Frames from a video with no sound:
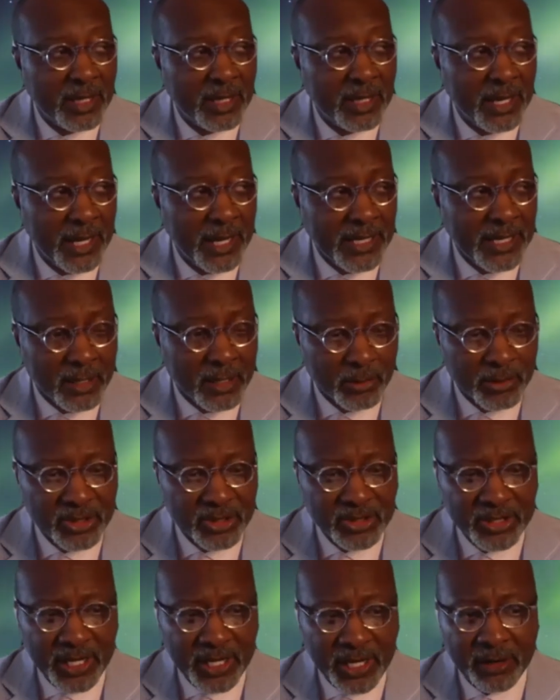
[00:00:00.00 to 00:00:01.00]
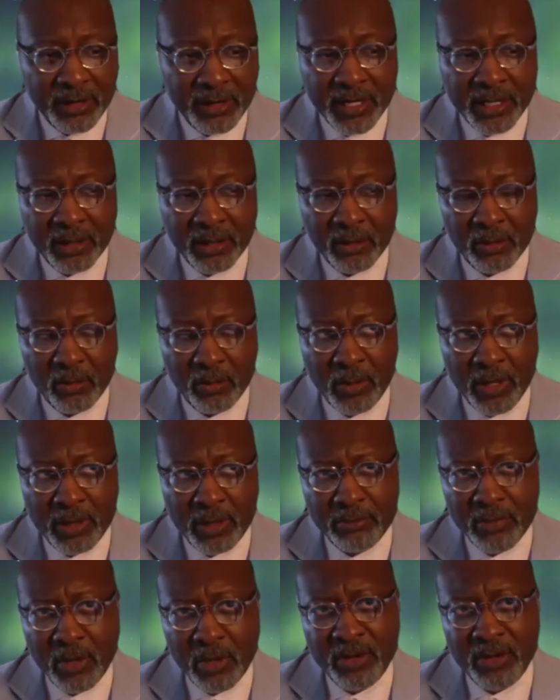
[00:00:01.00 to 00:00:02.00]
and he was sharing what
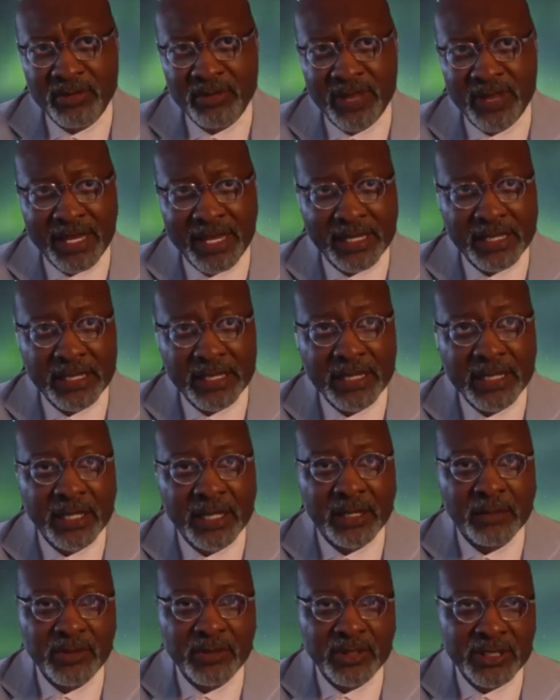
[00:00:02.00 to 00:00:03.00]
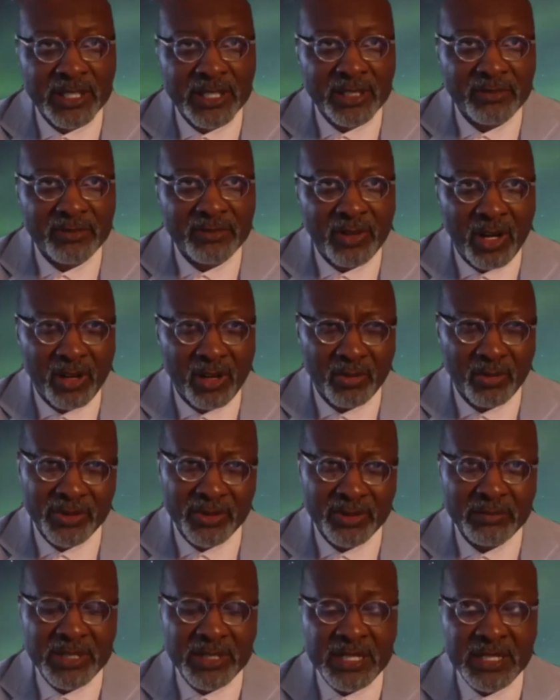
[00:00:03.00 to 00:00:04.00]
motivated him to get involved with
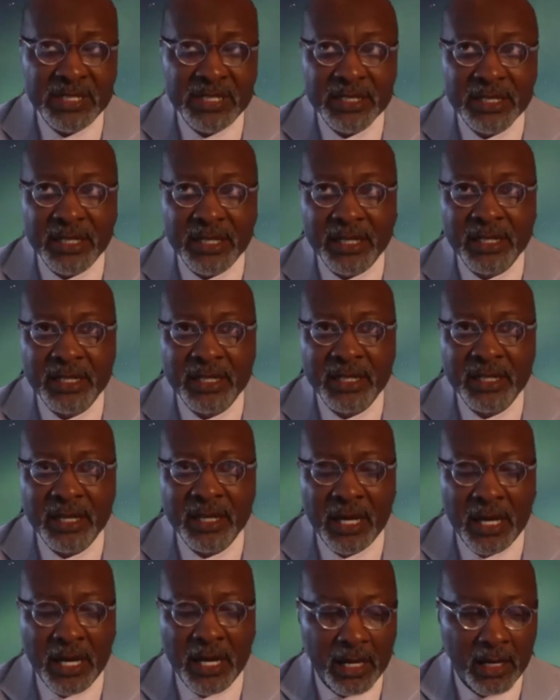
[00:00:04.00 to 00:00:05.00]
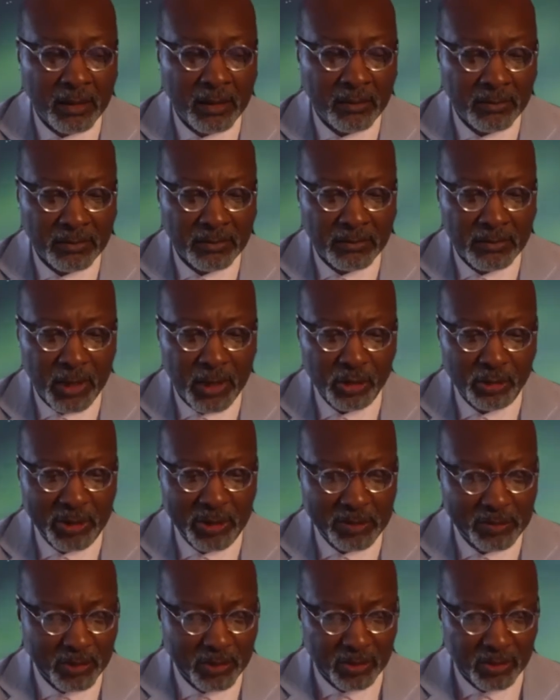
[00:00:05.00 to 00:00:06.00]
media. Most
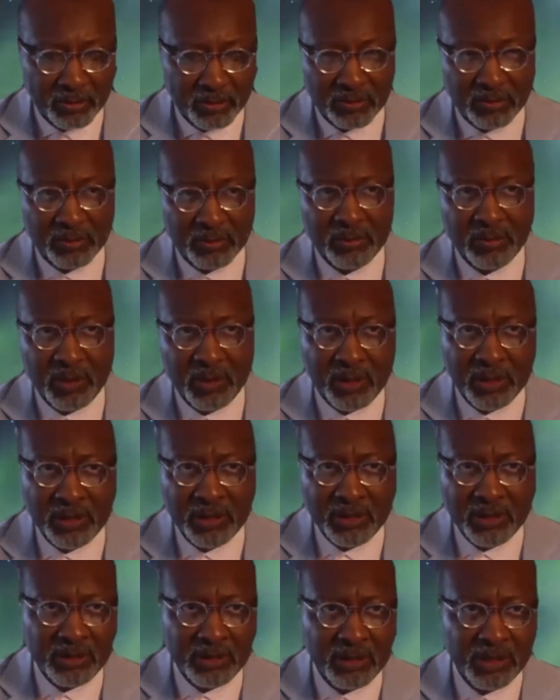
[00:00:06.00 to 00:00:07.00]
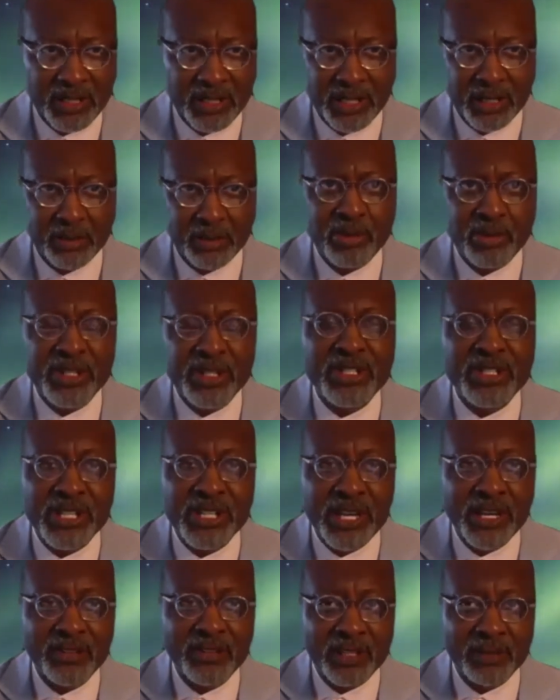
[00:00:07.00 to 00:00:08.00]
people can
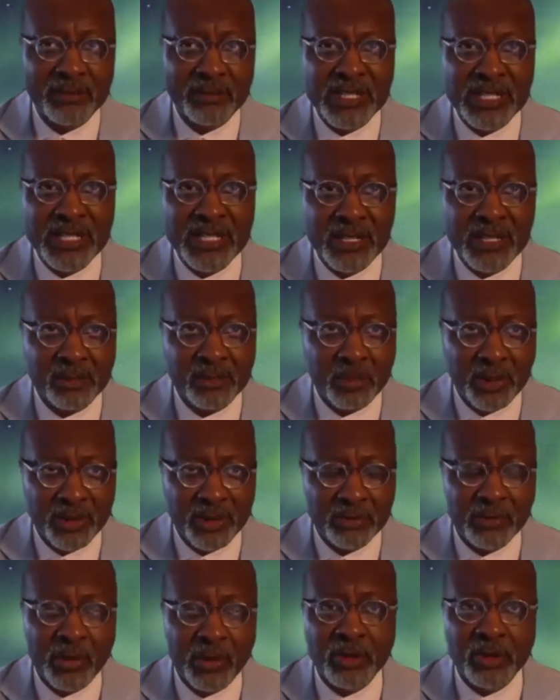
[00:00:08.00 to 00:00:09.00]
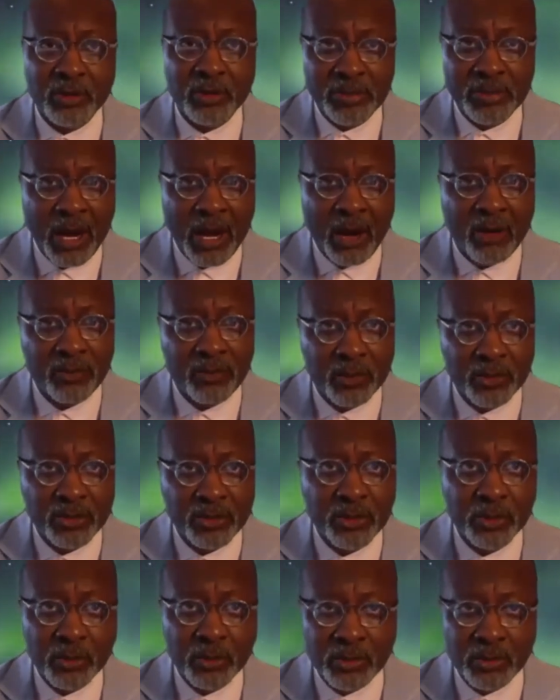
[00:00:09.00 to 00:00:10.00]
appreciate that media is one of the most powerful
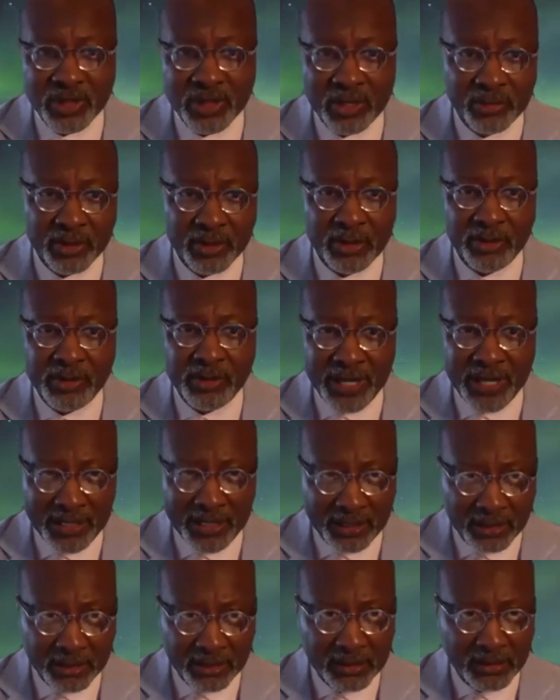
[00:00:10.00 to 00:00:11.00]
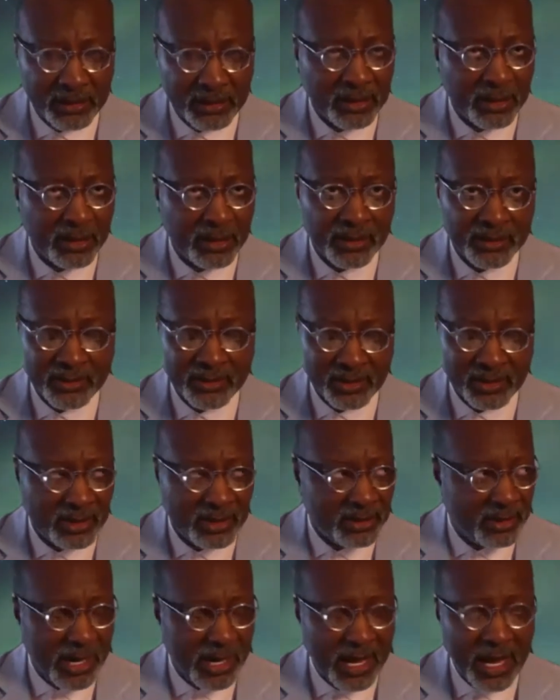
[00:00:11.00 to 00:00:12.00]
tools ever created. You know, it's
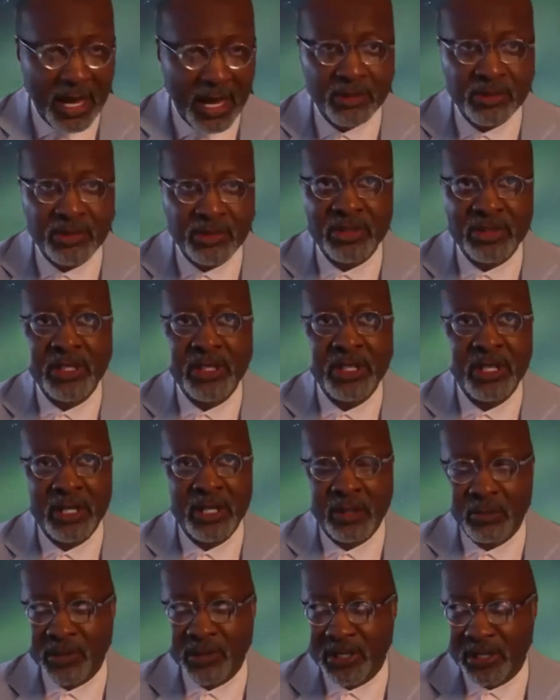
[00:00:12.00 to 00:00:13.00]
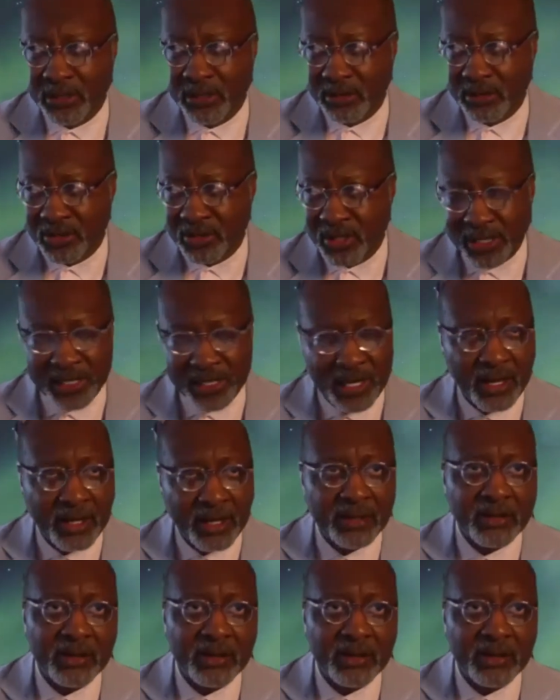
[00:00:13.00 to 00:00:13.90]
in your house. We check it out